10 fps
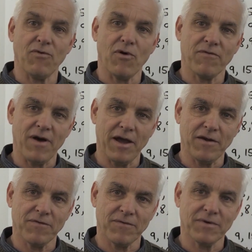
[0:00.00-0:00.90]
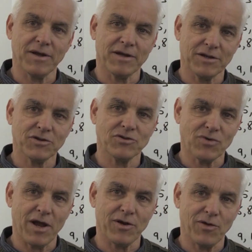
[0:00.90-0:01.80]
4, 5 uh,
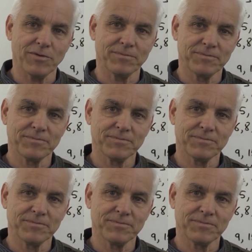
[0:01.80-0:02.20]
triangle.